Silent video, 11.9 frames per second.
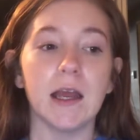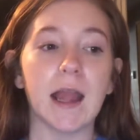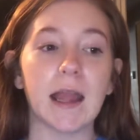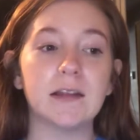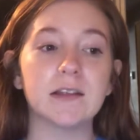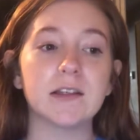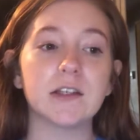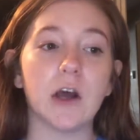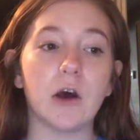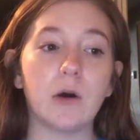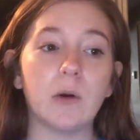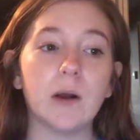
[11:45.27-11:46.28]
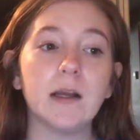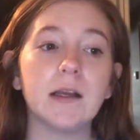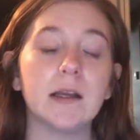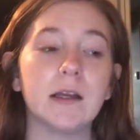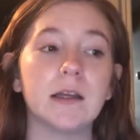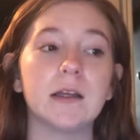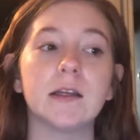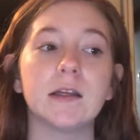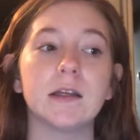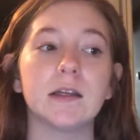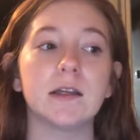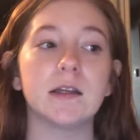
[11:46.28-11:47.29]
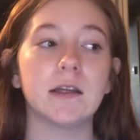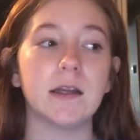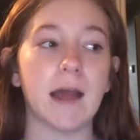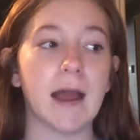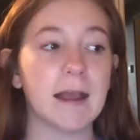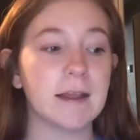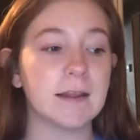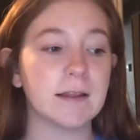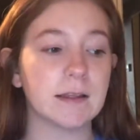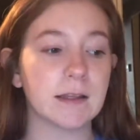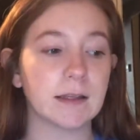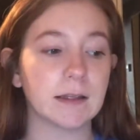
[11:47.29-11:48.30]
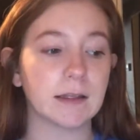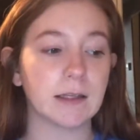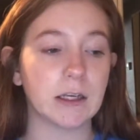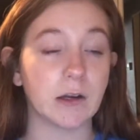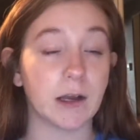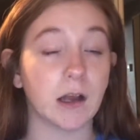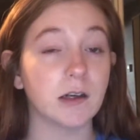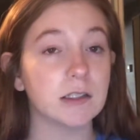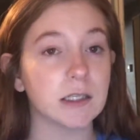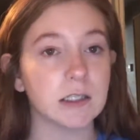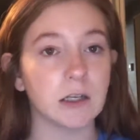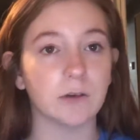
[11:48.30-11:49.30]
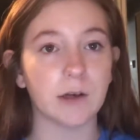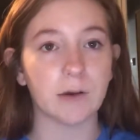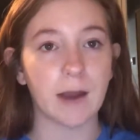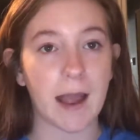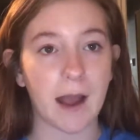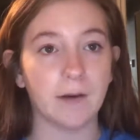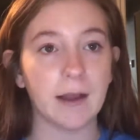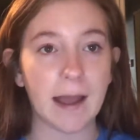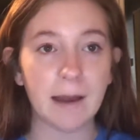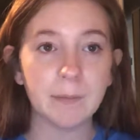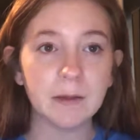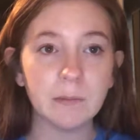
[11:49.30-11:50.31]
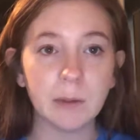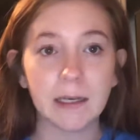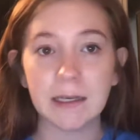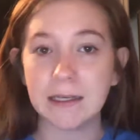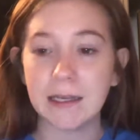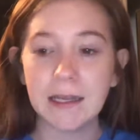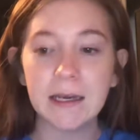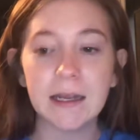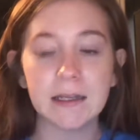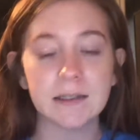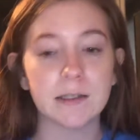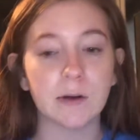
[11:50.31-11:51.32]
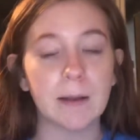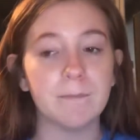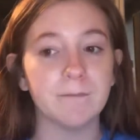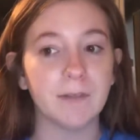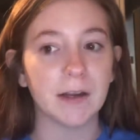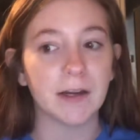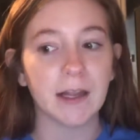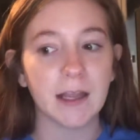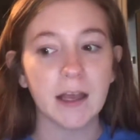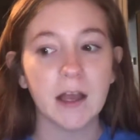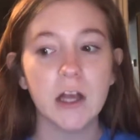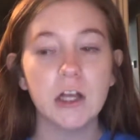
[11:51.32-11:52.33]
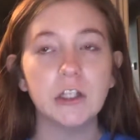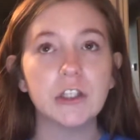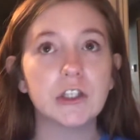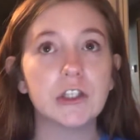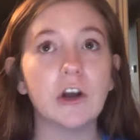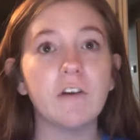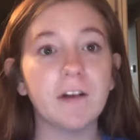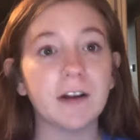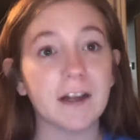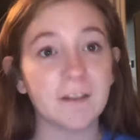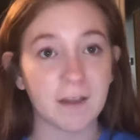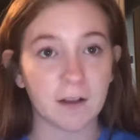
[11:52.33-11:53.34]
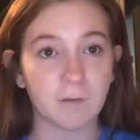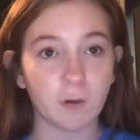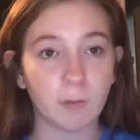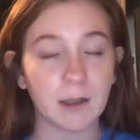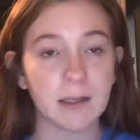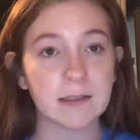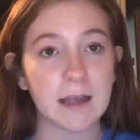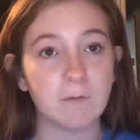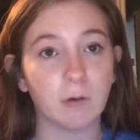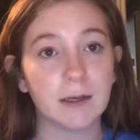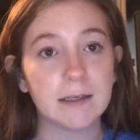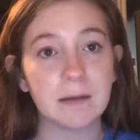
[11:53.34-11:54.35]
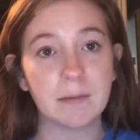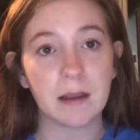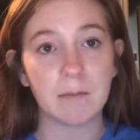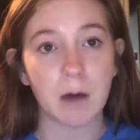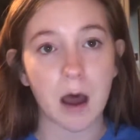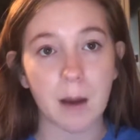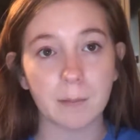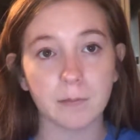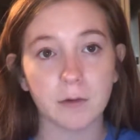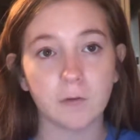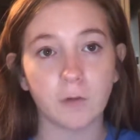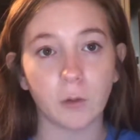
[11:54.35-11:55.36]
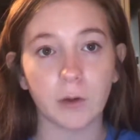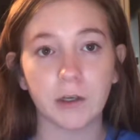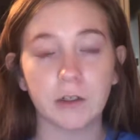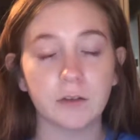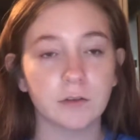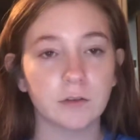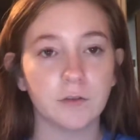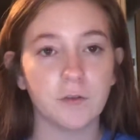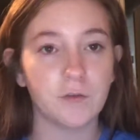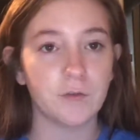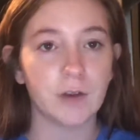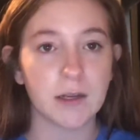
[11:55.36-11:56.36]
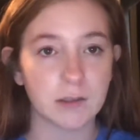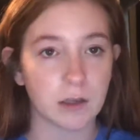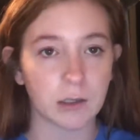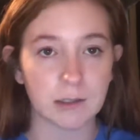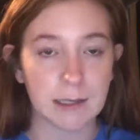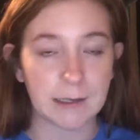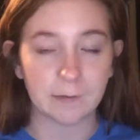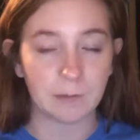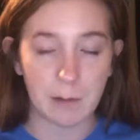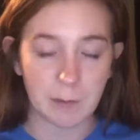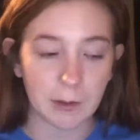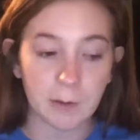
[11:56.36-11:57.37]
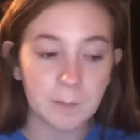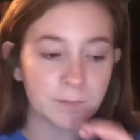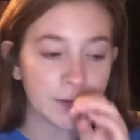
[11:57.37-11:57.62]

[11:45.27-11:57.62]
And so I honestly don't know how it happened, but it did. And so I'm so very thankful, because I wanted to be a mom for as long as I can remember.